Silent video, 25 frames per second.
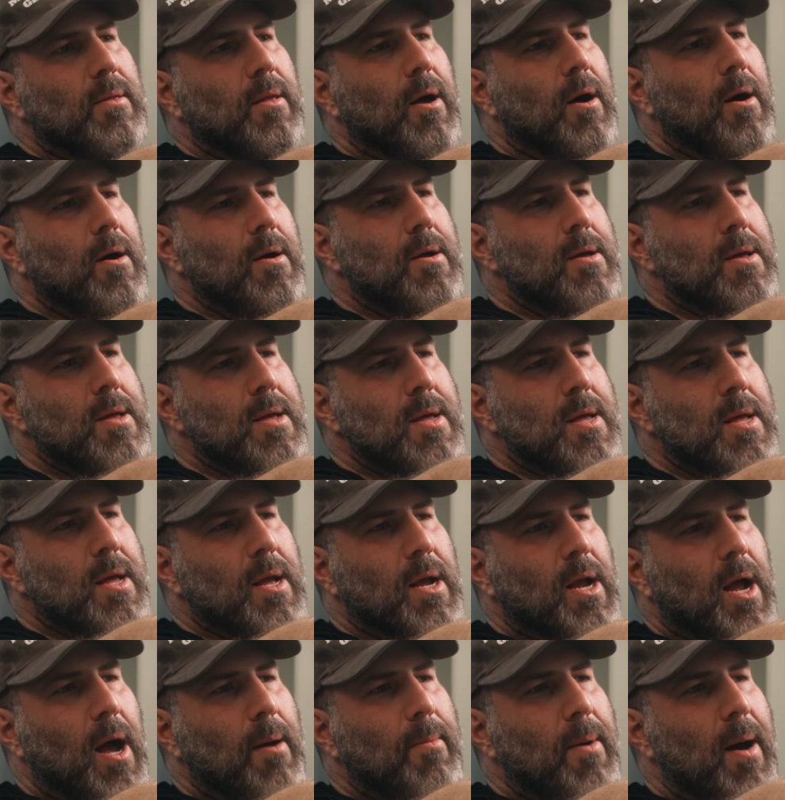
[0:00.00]
No?
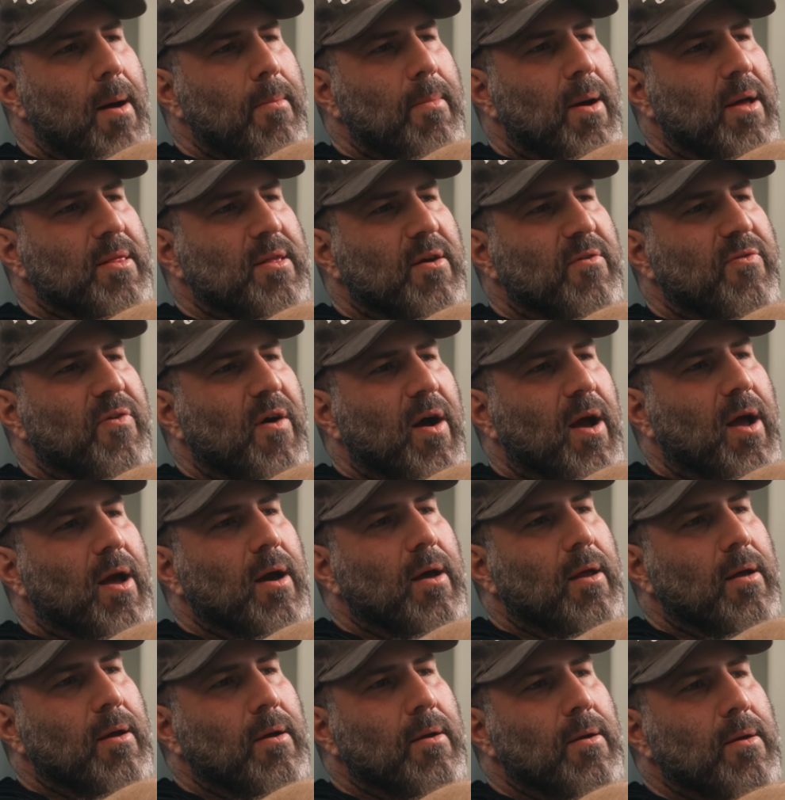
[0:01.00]
Come on,
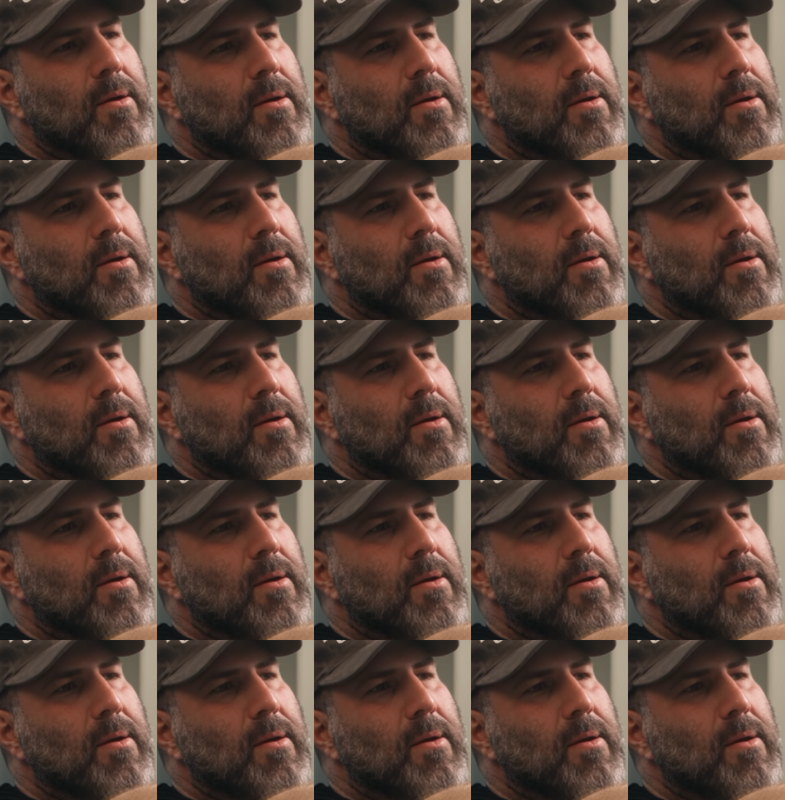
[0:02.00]
motherfucker!